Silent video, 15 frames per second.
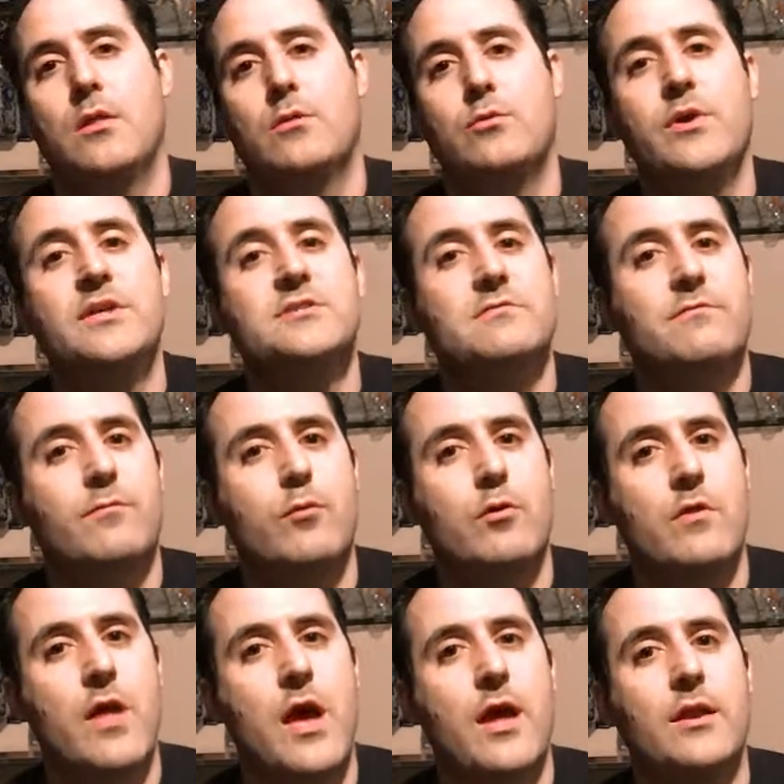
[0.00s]
The reason
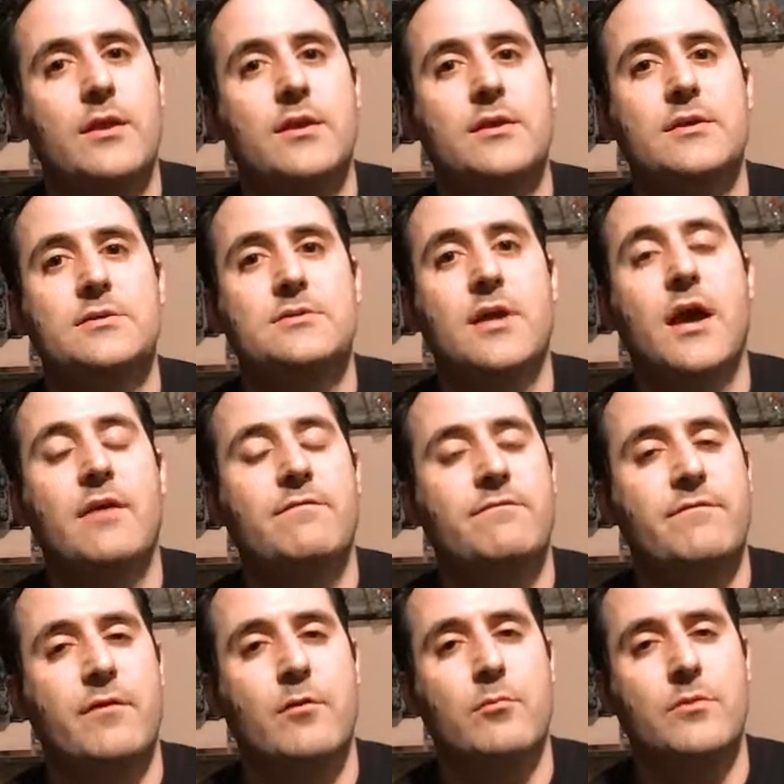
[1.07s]
for that is I
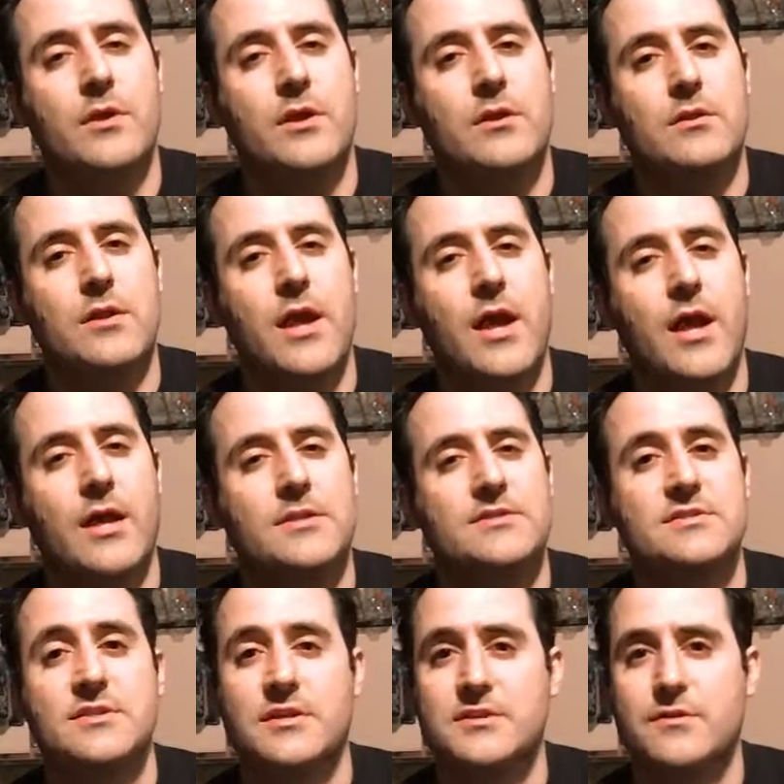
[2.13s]
filmed it at
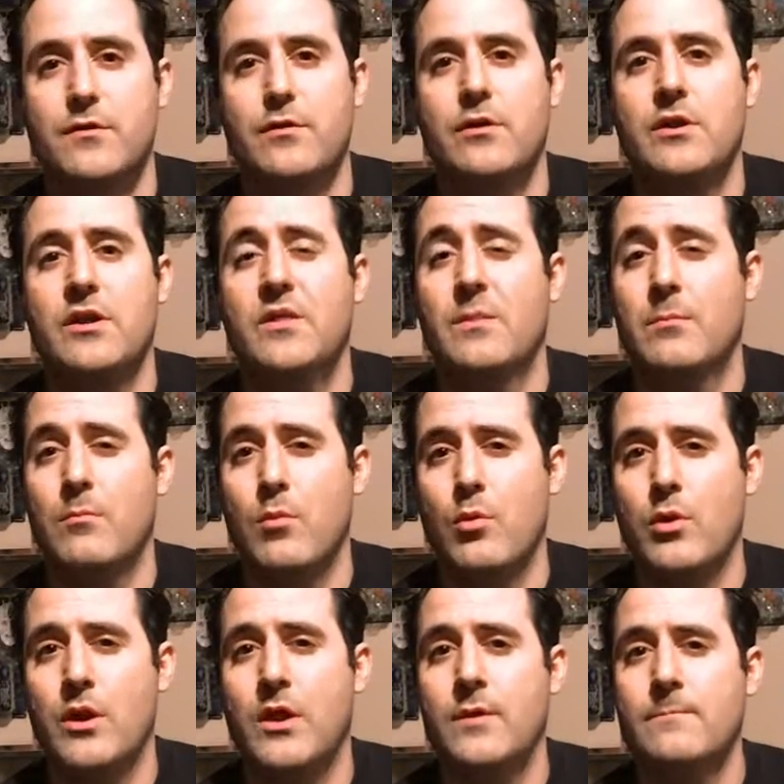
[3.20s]
6:30 in the
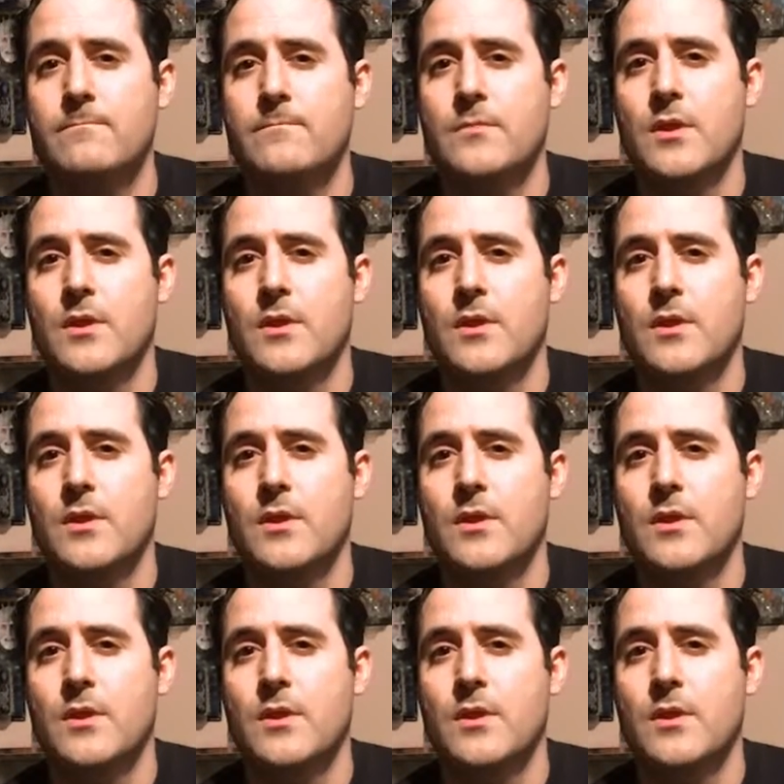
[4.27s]
morning,